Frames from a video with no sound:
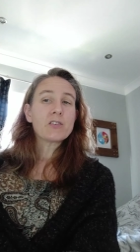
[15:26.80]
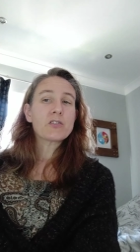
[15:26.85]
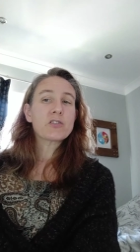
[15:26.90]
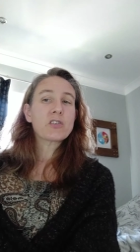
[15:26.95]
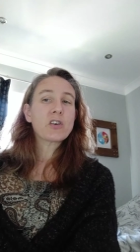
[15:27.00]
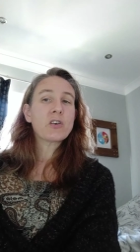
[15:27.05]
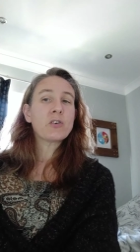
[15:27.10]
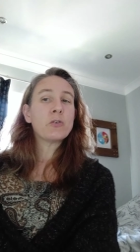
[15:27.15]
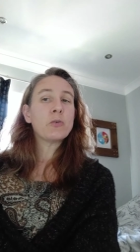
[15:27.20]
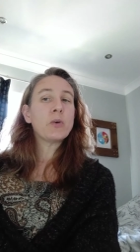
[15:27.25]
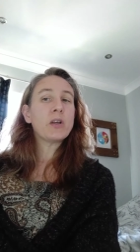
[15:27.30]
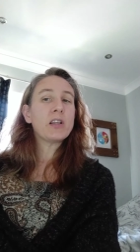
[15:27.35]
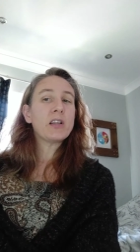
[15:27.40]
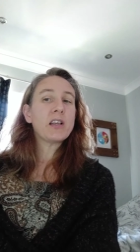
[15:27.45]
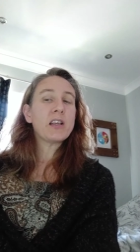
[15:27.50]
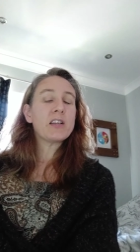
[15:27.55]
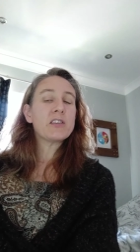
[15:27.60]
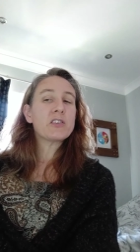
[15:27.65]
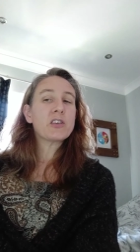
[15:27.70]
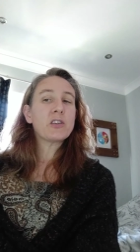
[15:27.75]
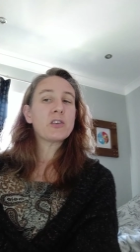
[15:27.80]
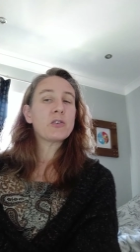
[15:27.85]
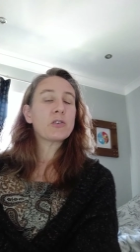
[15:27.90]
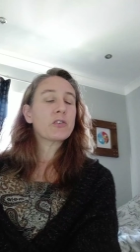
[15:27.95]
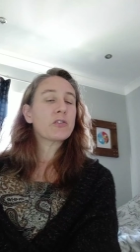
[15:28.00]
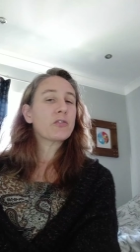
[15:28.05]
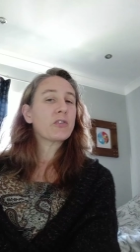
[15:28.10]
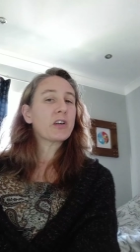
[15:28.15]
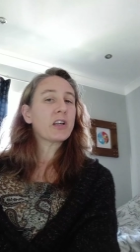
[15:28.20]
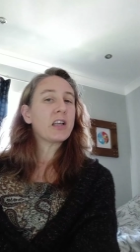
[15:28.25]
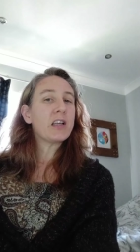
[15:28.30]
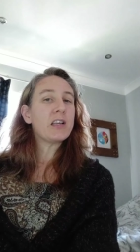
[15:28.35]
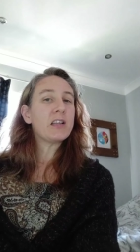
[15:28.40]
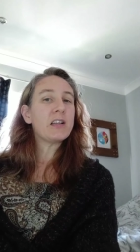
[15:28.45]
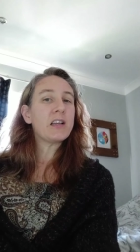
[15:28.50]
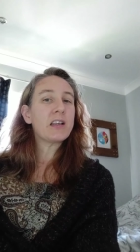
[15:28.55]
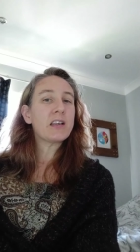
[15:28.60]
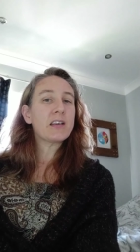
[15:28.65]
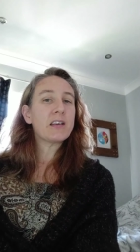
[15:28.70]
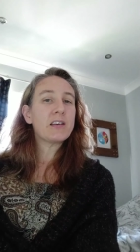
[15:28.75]
so we need to look for
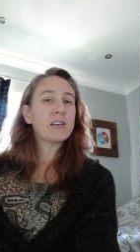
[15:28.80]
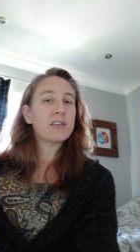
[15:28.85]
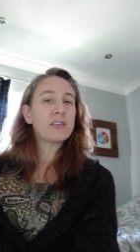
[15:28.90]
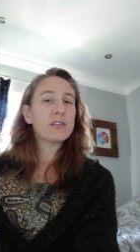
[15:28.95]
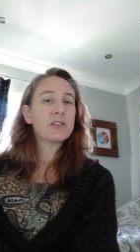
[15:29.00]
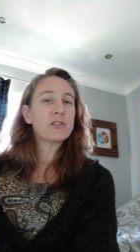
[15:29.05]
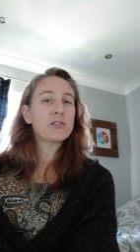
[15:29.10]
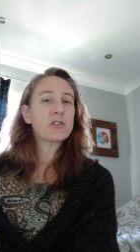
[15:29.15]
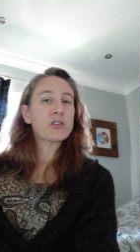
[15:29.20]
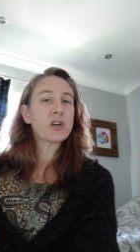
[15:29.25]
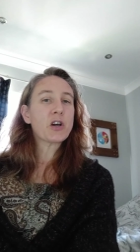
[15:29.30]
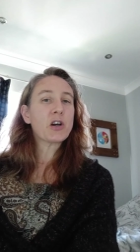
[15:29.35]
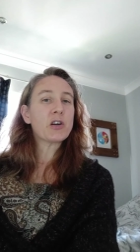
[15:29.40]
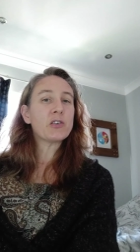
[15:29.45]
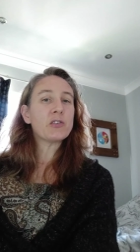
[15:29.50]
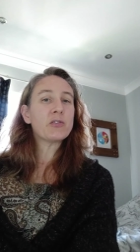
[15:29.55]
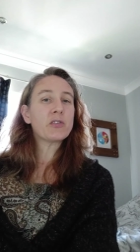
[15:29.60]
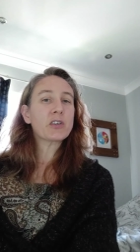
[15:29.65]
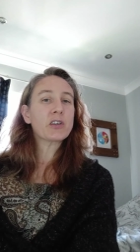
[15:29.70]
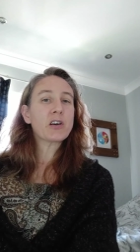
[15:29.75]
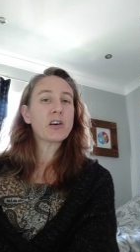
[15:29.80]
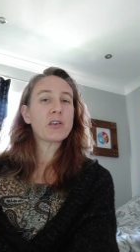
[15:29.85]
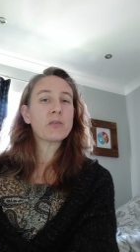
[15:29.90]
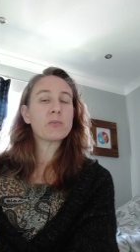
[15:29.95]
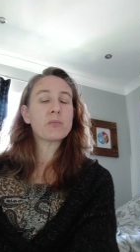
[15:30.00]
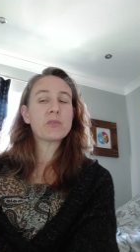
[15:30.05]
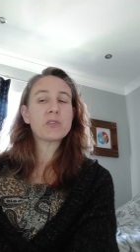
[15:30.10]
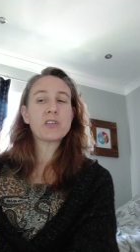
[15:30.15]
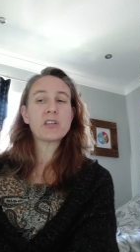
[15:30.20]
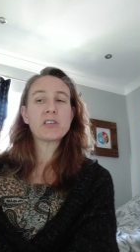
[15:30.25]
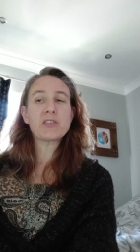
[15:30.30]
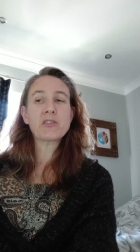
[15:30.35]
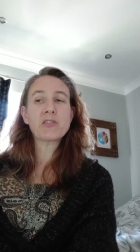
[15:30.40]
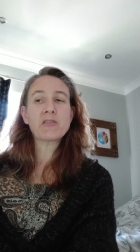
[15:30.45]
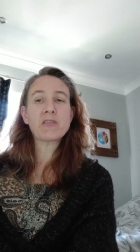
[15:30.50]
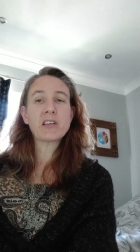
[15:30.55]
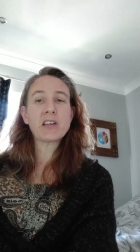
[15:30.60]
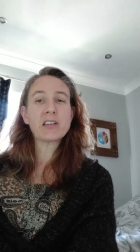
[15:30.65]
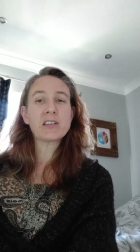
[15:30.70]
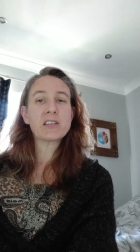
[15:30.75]
healing to overcome
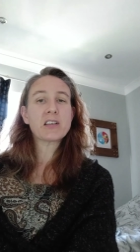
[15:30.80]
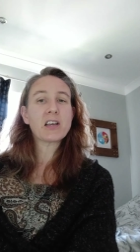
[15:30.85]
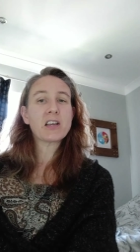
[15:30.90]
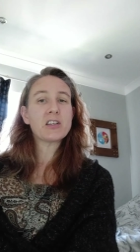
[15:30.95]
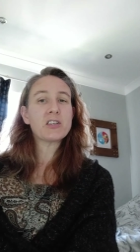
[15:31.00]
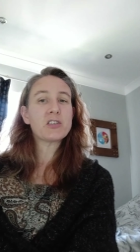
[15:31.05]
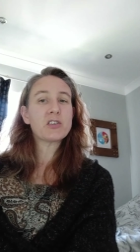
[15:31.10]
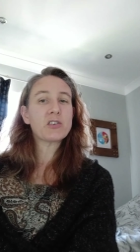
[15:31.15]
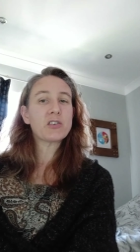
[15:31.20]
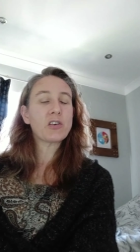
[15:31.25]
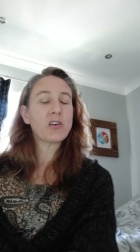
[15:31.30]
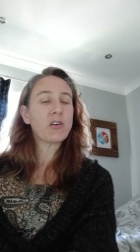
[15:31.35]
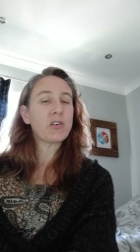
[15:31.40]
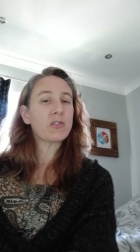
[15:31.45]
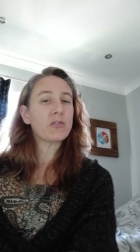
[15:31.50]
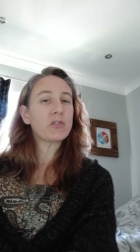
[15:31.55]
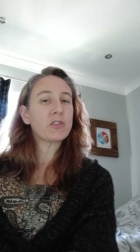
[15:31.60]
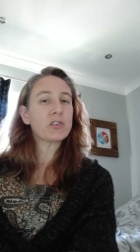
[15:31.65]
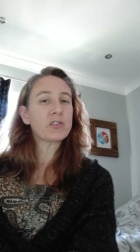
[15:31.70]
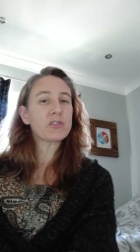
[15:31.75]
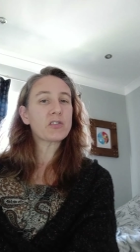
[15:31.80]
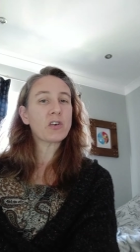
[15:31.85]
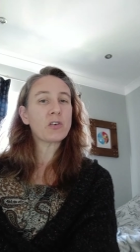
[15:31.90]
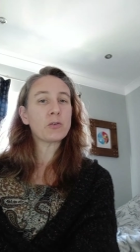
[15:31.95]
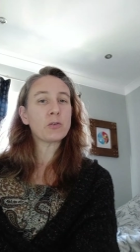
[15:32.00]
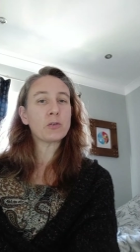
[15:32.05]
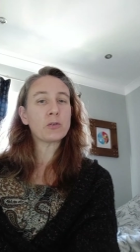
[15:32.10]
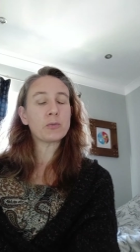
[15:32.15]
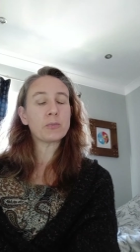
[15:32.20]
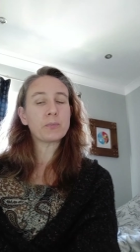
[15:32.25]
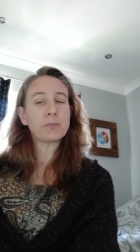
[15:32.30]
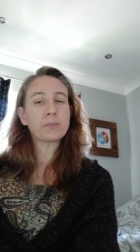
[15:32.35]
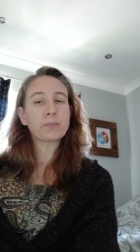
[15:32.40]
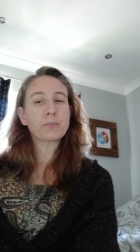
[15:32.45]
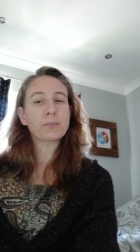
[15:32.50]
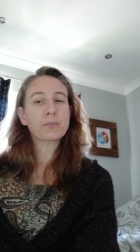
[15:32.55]
disorientation of the soul.